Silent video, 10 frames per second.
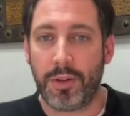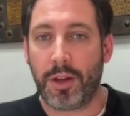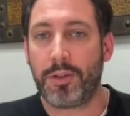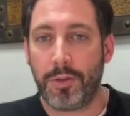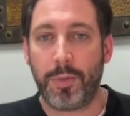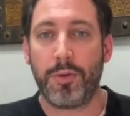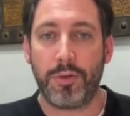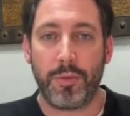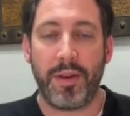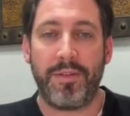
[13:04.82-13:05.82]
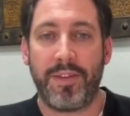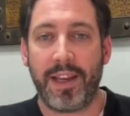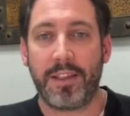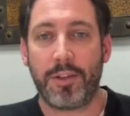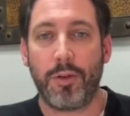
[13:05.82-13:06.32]
not supposed to be
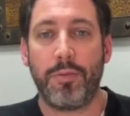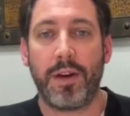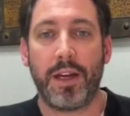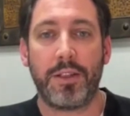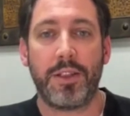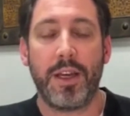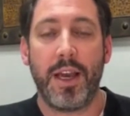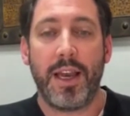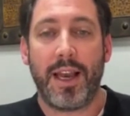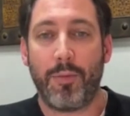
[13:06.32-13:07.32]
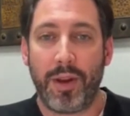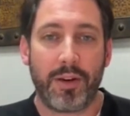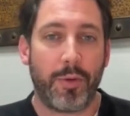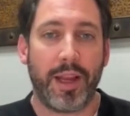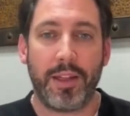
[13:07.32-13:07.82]
fed so much, and
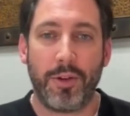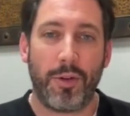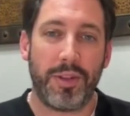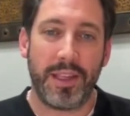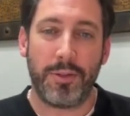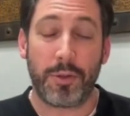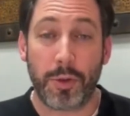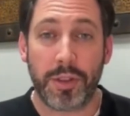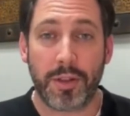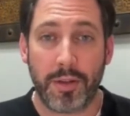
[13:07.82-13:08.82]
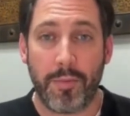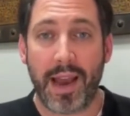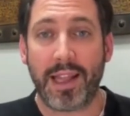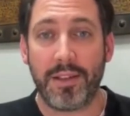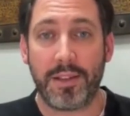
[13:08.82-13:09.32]
we're creating all these nutritional
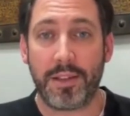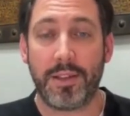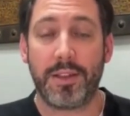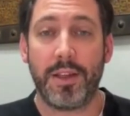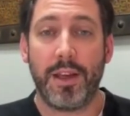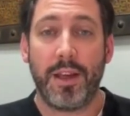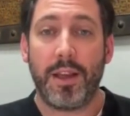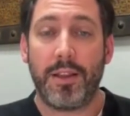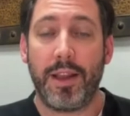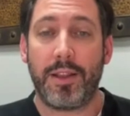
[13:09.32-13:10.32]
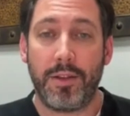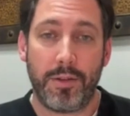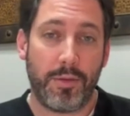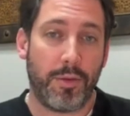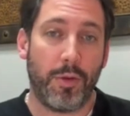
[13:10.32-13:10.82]
imbalances that
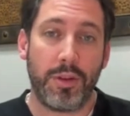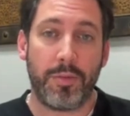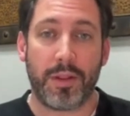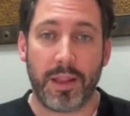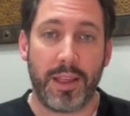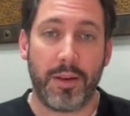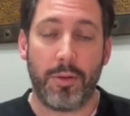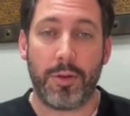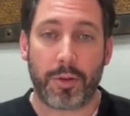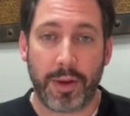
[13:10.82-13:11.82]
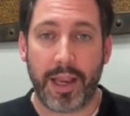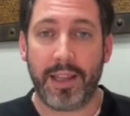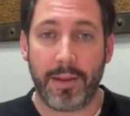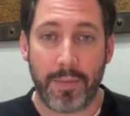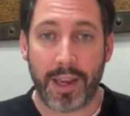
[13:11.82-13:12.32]
ultimately they will
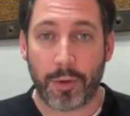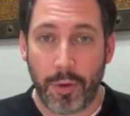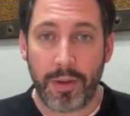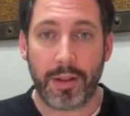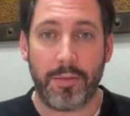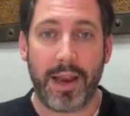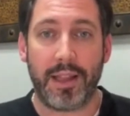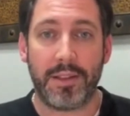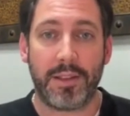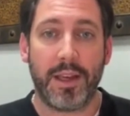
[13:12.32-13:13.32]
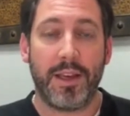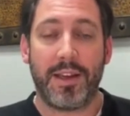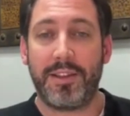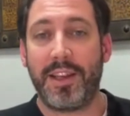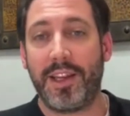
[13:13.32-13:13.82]
create a microbial imbalance,
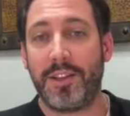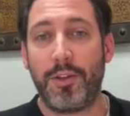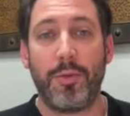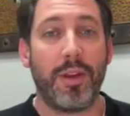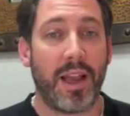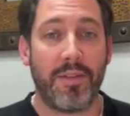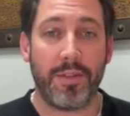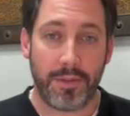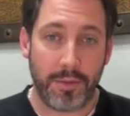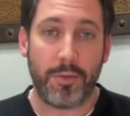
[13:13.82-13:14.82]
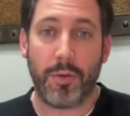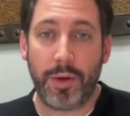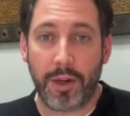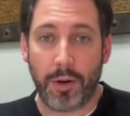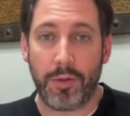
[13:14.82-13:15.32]
and then you will have what
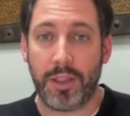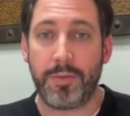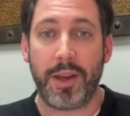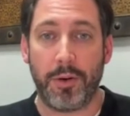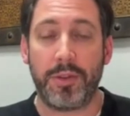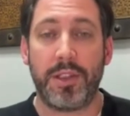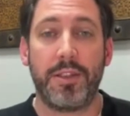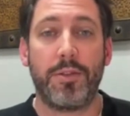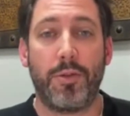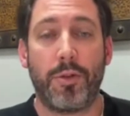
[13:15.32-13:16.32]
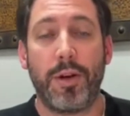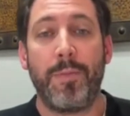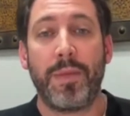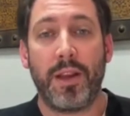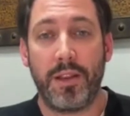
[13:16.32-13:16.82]
we call dysbiosis, or
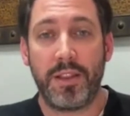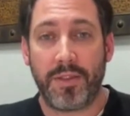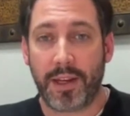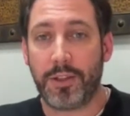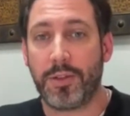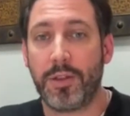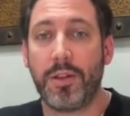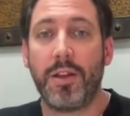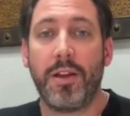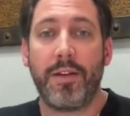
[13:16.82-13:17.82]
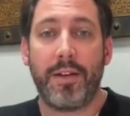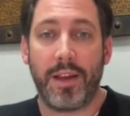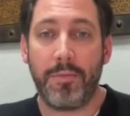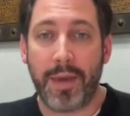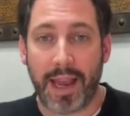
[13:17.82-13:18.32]
a dysfunctional
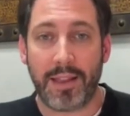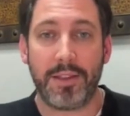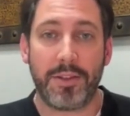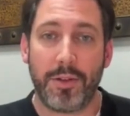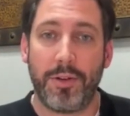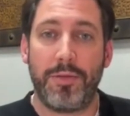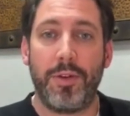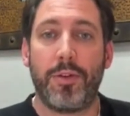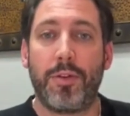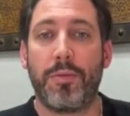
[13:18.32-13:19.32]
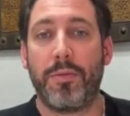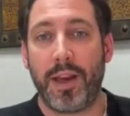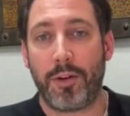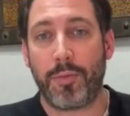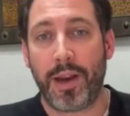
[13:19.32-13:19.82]
imbalance of your
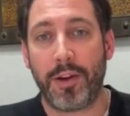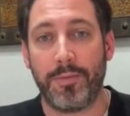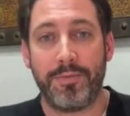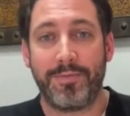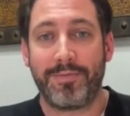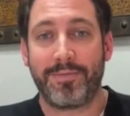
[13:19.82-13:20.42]
microbiome.